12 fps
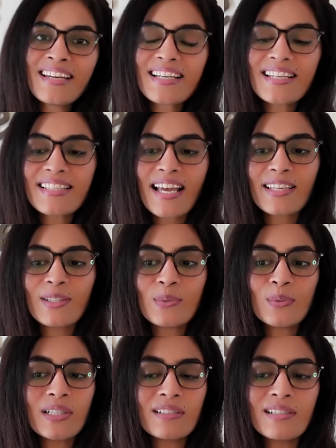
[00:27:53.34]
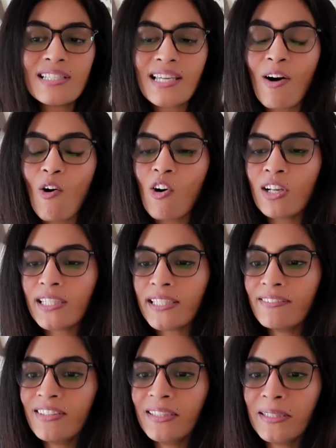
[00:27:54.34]
He's like, you girls are all
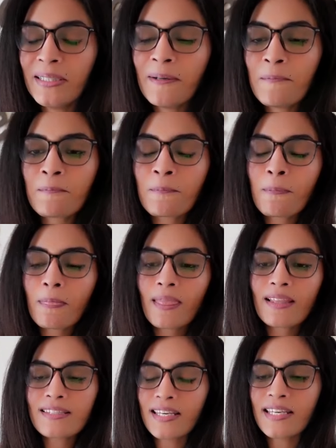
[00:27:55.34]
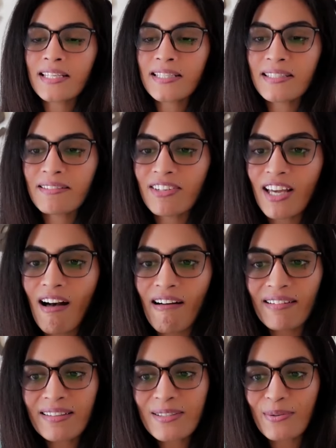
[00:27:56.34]
evil. Say yes we
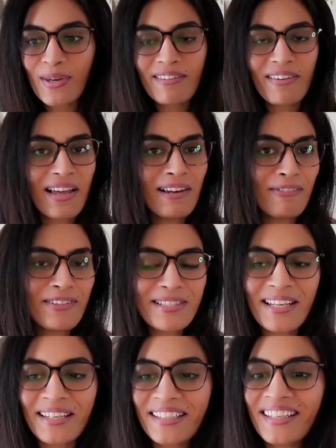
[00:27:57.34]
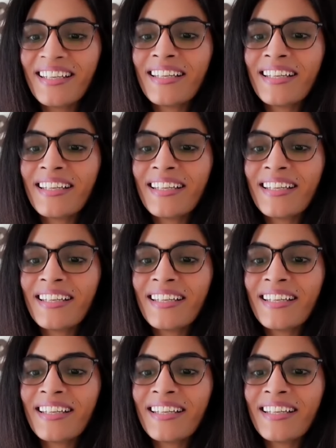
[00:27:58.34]
are. So anyway, I love this line.